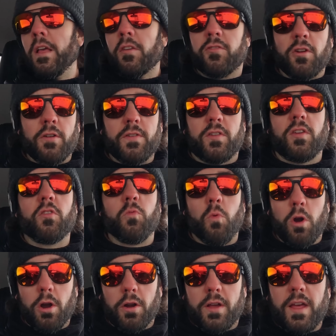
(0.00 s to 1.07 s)
services
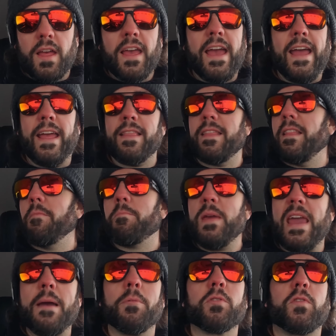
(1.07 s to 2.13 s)
work and
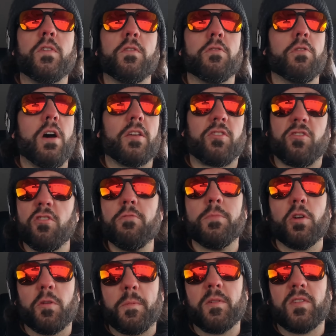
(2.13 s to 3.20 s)
be able to assume
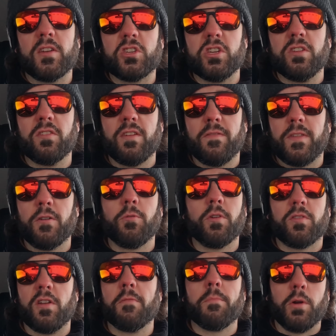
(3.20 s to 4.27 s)
those positions if there
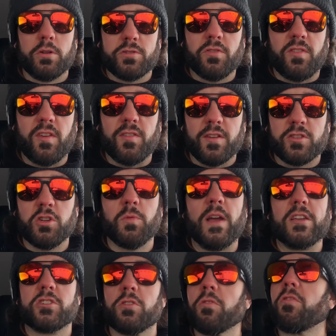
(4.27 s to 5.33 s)
was an emergency
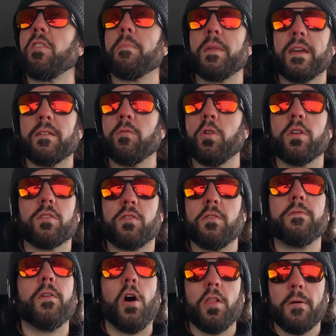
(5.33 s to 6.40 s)
situation or something was to
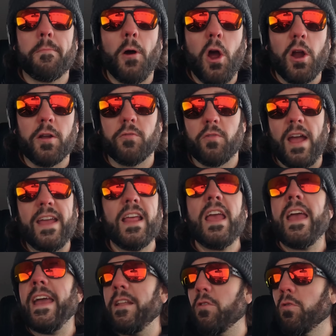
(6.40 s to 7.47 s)
fall apart, right?
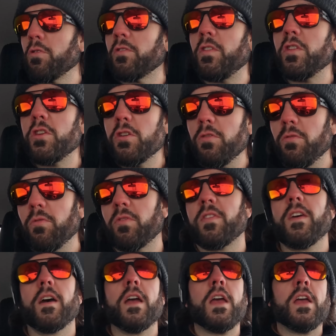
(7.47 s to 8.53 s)
And in order to use
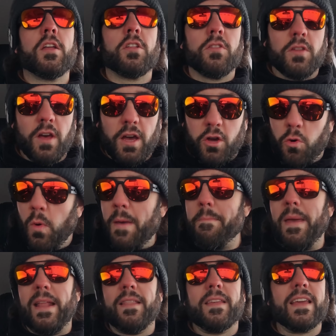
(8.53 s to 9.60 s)
the the
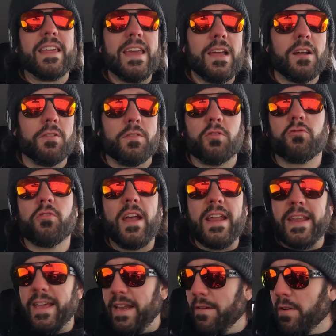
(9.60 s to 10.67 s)
equipment, the gear, the
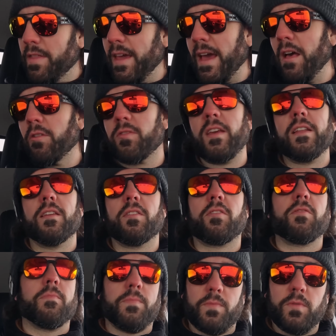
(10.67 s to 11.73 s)
training, and everything else that
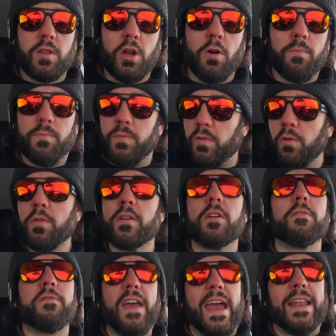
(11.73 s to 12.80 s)
is, you know, to their
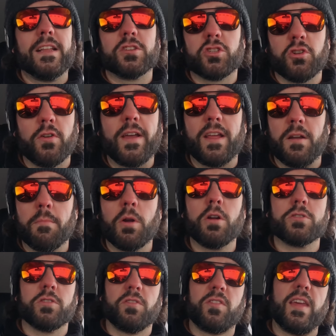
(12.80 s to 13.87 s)
advantage during an
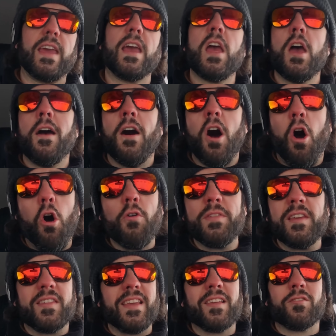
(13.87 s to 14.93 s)
emergency. All
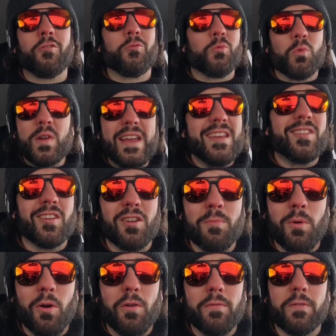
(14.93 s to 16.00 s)
these things are
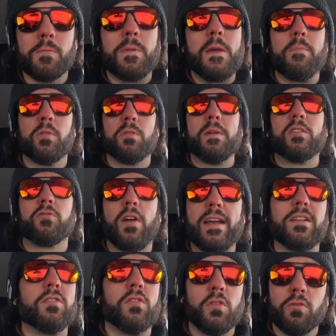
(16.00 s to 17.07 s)
reasonable for people to be
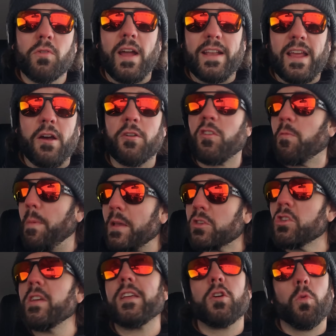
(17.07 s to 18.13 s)
trying to do right now,
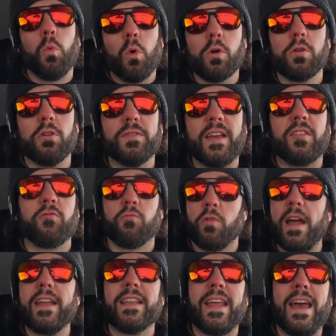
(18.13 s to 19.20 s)
especially in a world that's
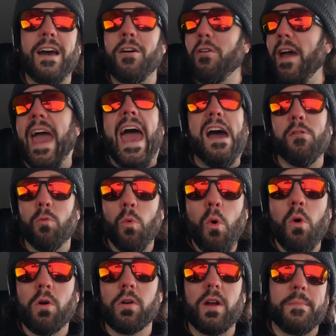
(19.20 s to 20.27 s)
right now at
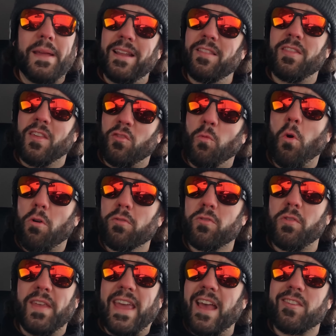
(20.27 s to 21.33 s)
war. I mean, it, this war is
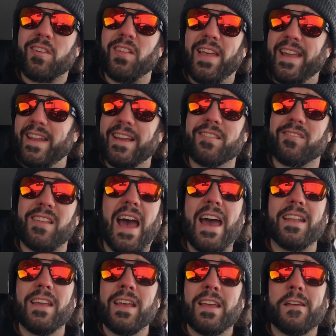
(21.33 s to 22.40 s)
only escalating, it's
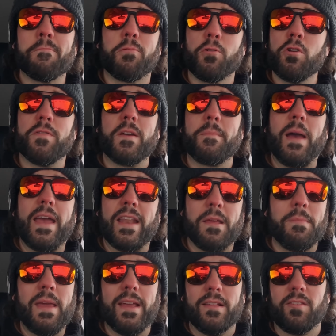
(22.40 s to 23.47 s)
not improving by any
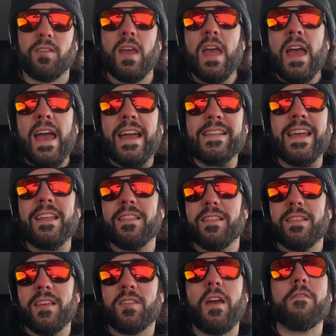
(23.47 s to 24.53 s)
means. And yet,
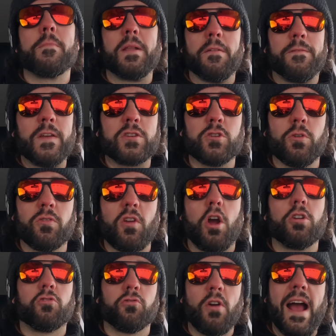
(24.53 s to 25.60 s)
these government officials
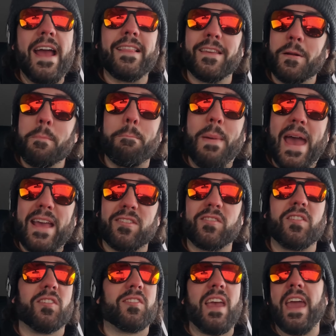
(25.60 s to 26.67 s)
are trying their best
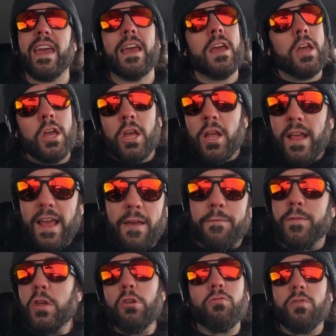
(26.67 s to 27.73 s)
to say,
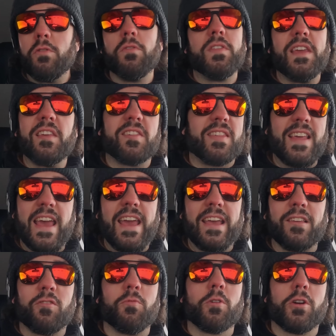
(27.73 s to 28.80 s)
if you do these
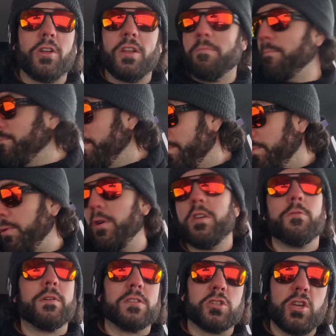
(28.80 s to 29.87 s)
things, we're going to put
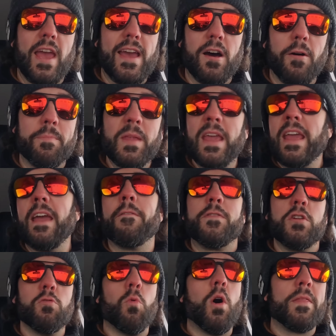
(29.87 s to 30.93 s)
you in jail. If
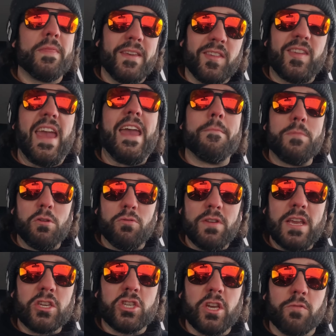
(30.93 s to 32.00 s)
you want this
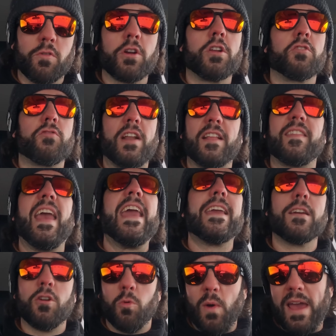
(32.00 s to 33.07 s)
ammunition, we're going to try to take
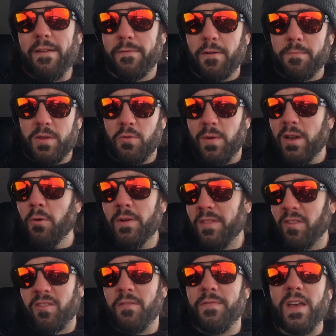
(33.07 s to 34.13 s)
it away from you. We don't want
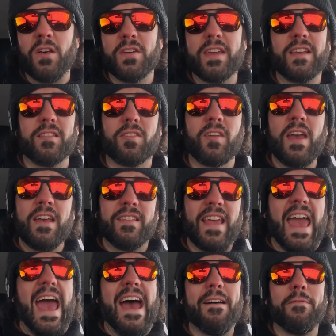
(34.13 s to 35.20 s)
the civilians to
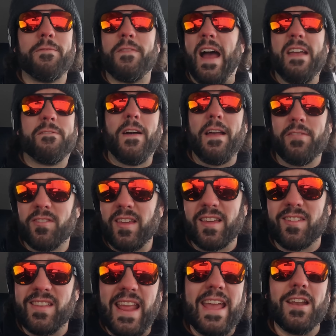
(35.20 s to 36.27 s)
have
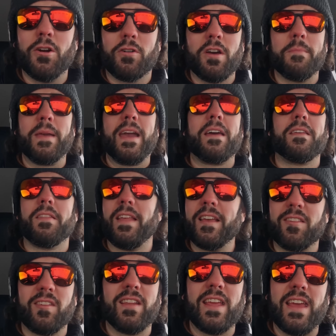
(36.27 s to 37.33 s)
556 NATO coming out of the
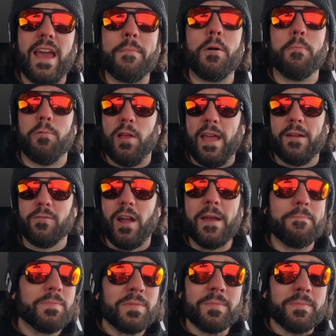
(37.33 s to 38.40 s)
Lake City ammo plant,
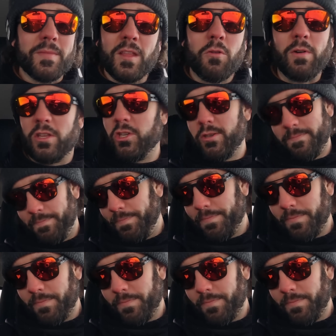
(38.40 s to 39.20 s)
right? Which